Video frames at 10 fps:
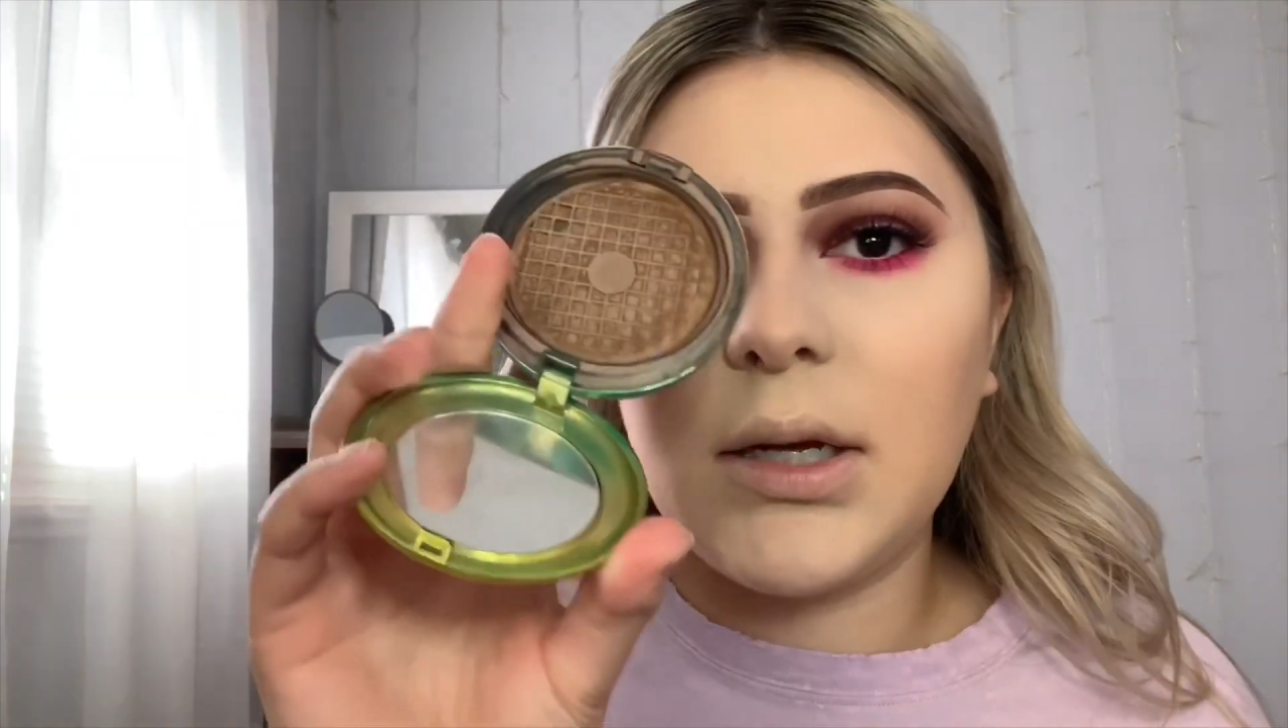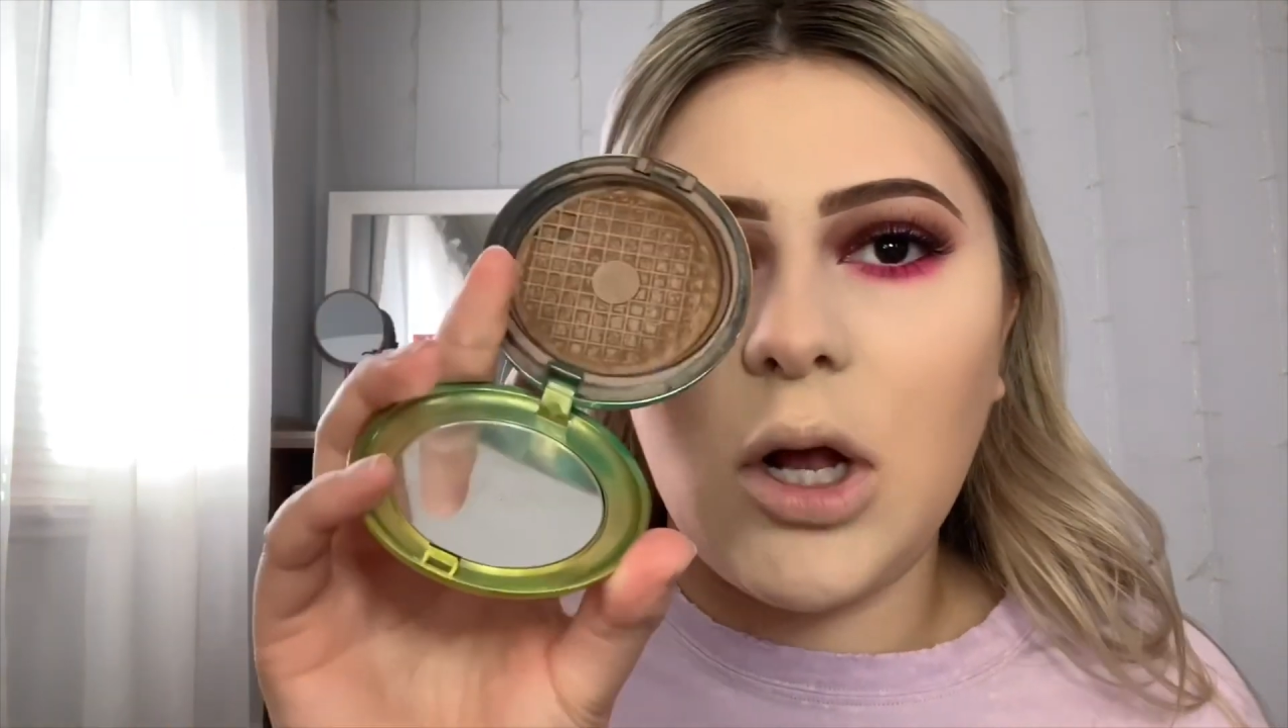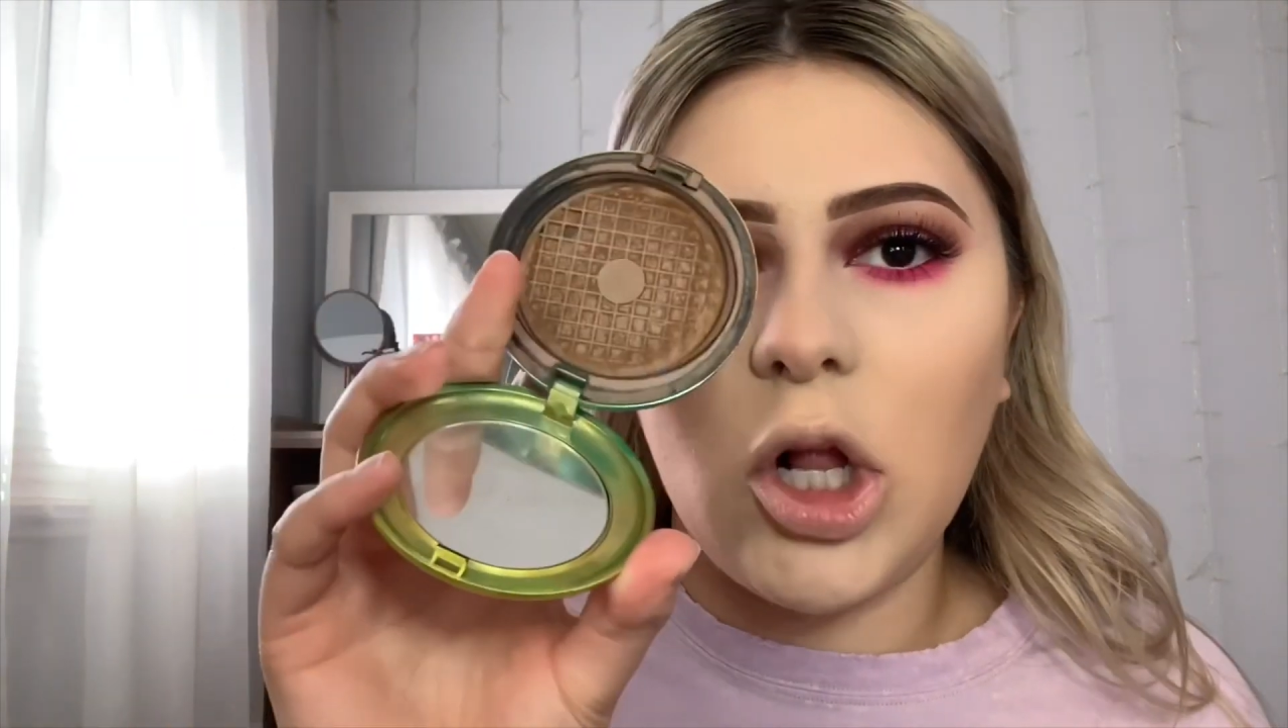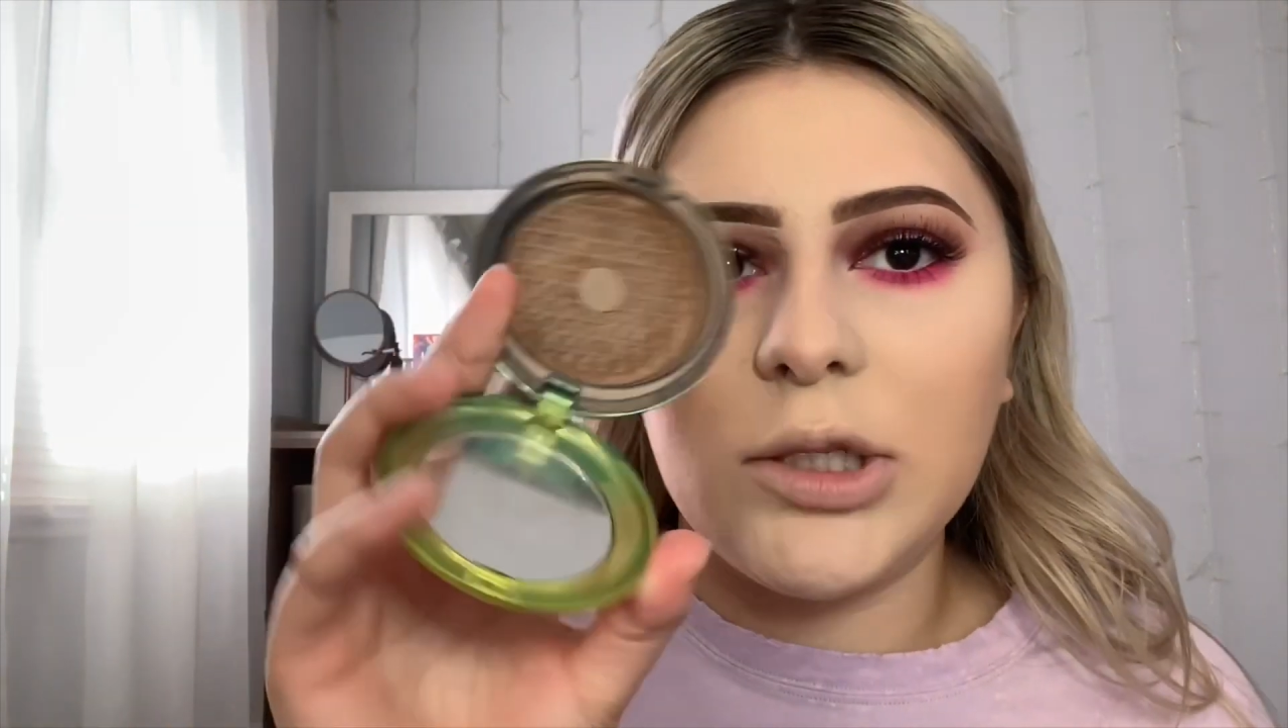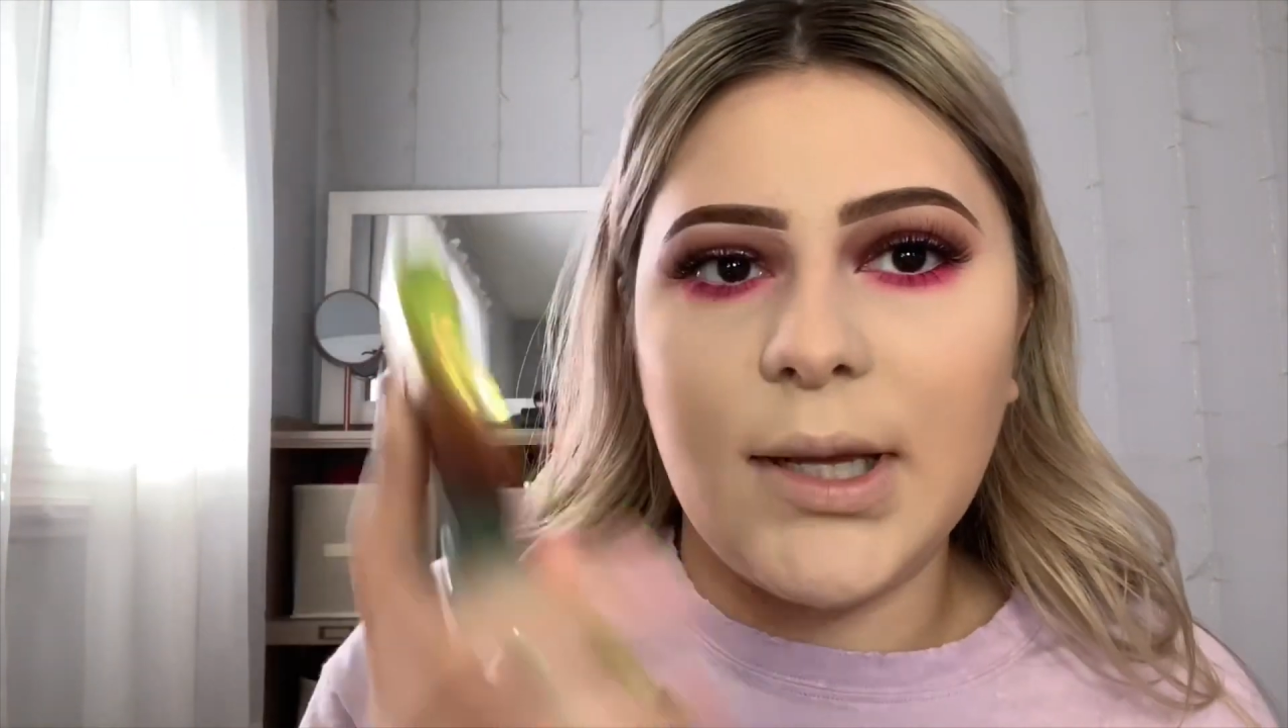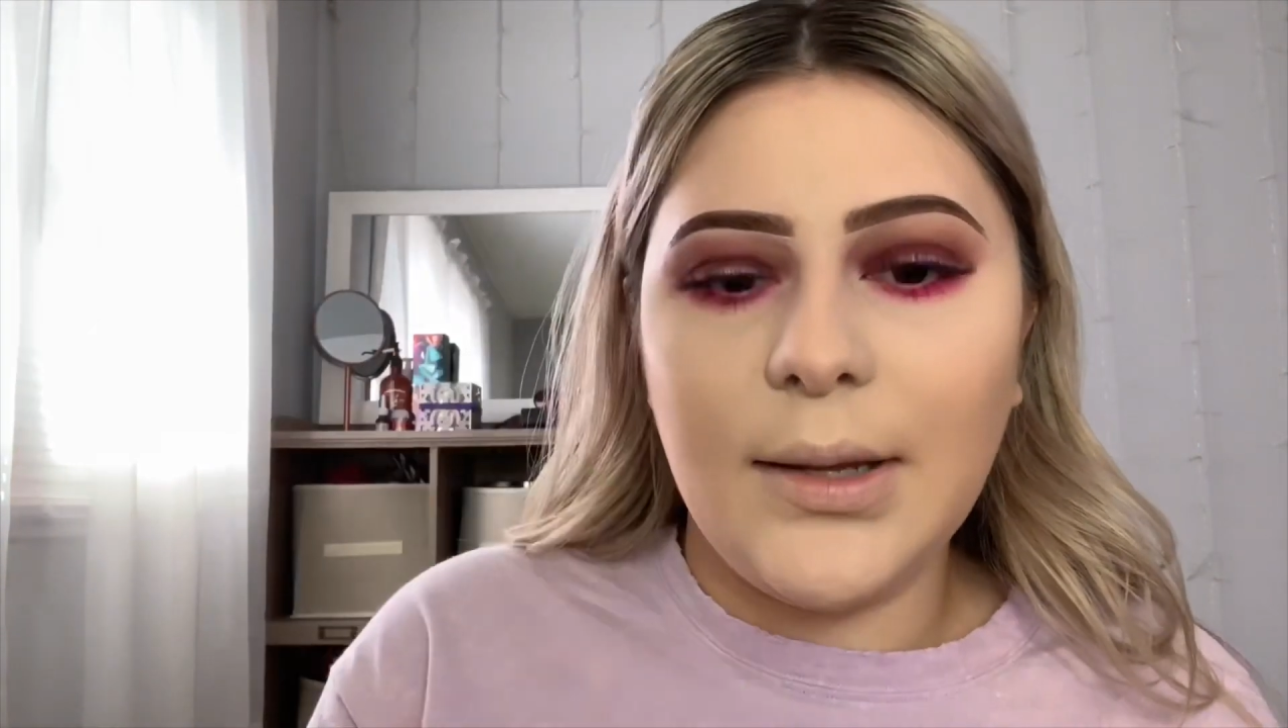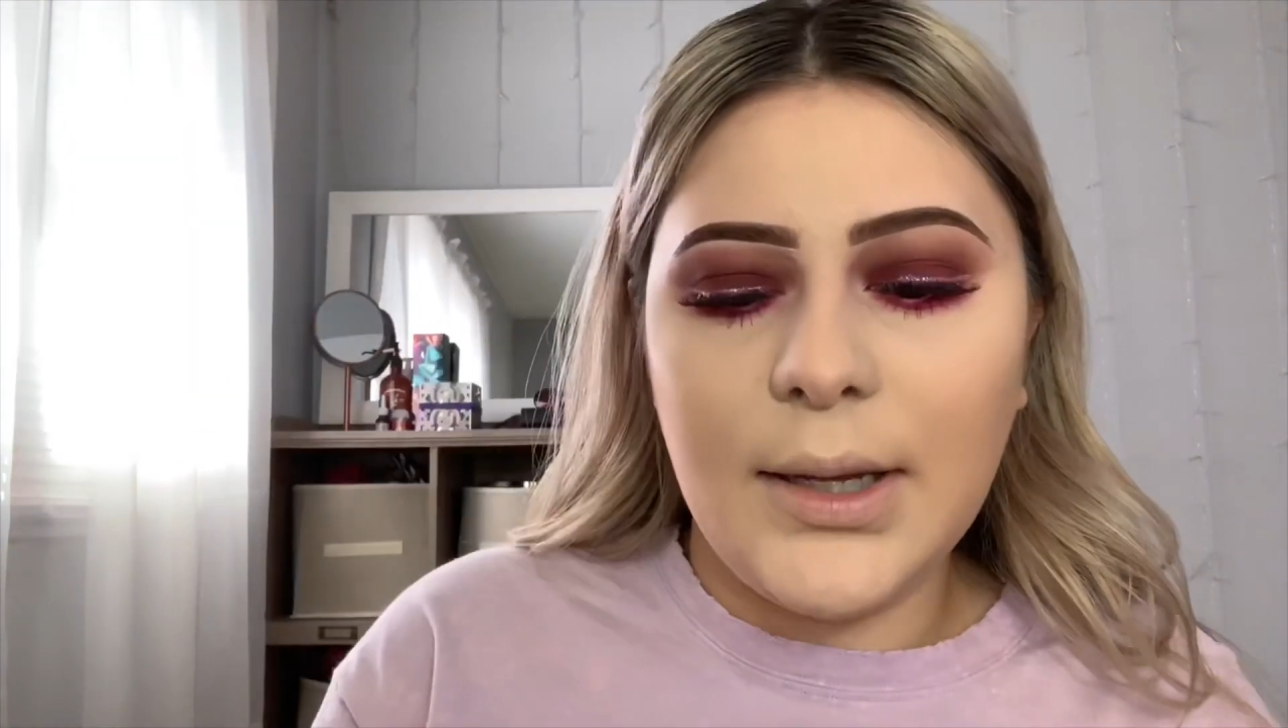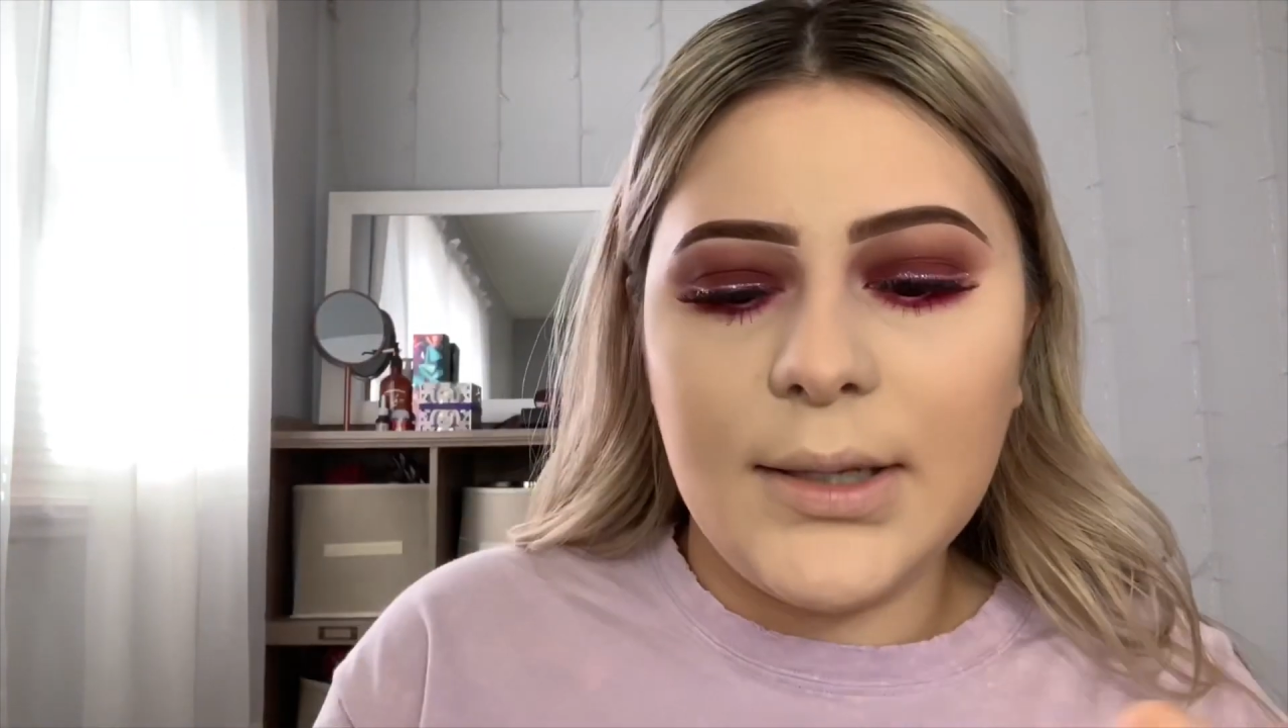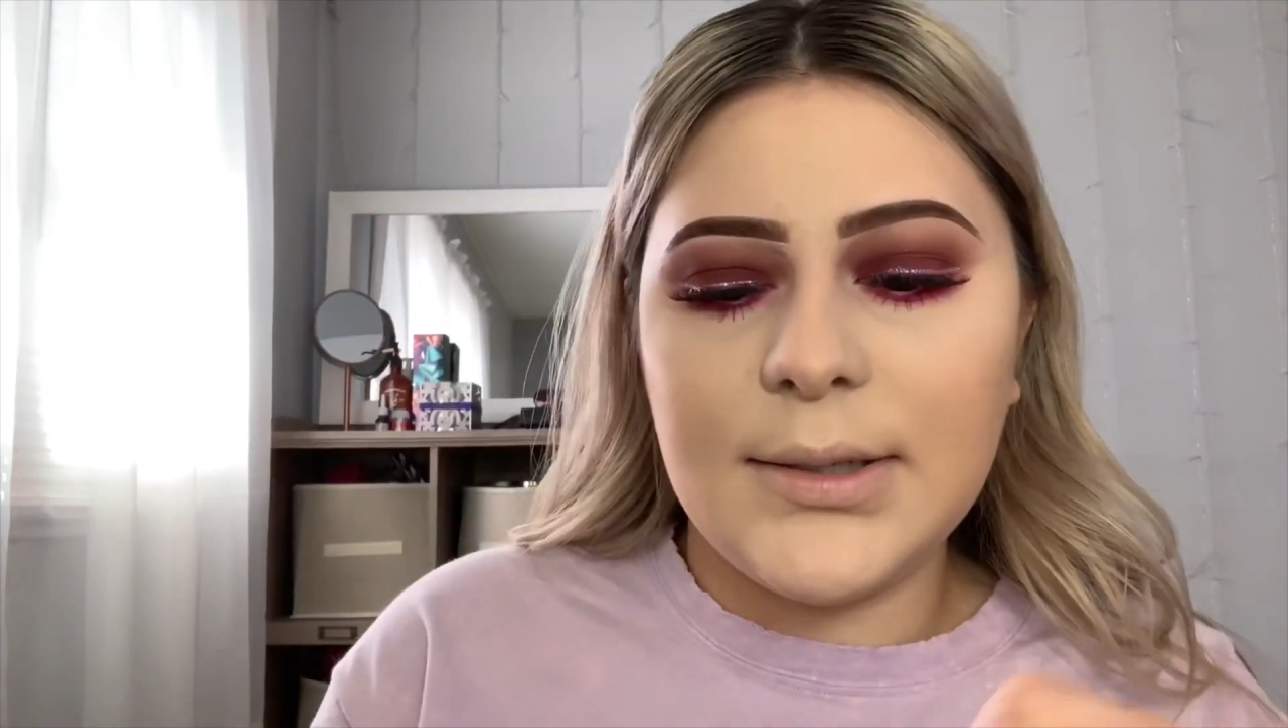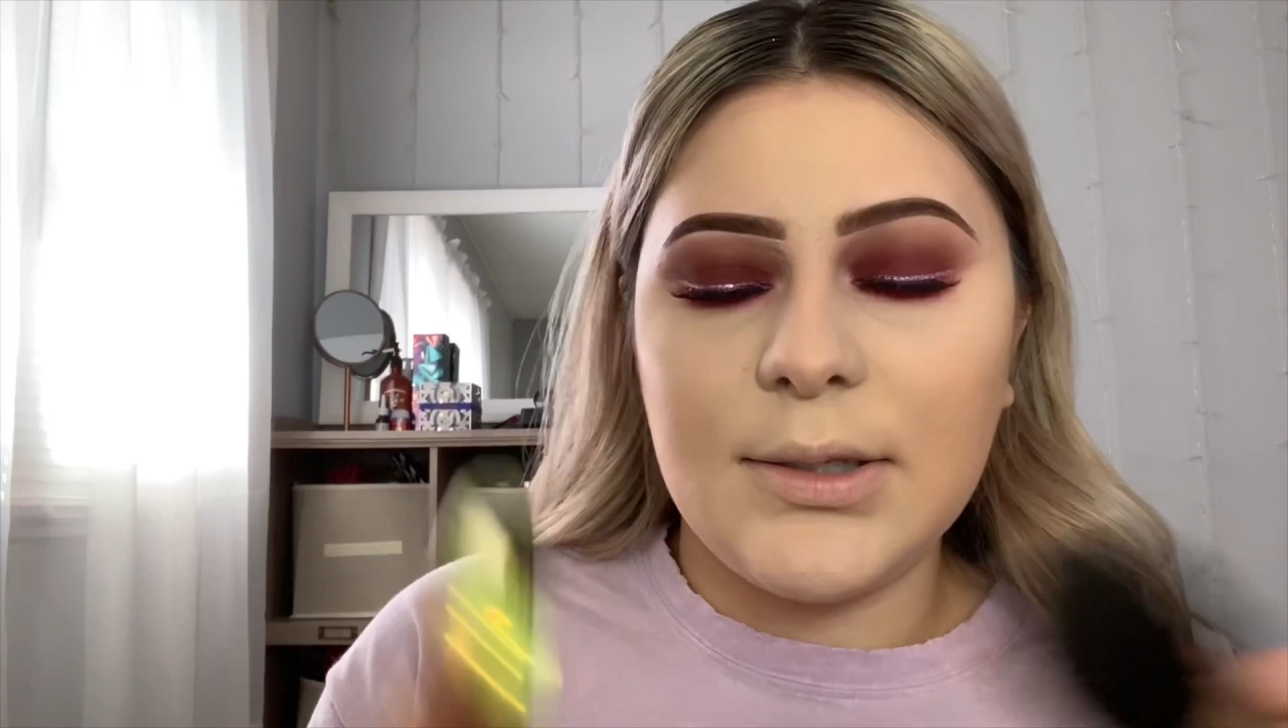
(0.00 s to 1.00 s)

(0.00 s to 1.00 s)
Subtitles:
called Delicates.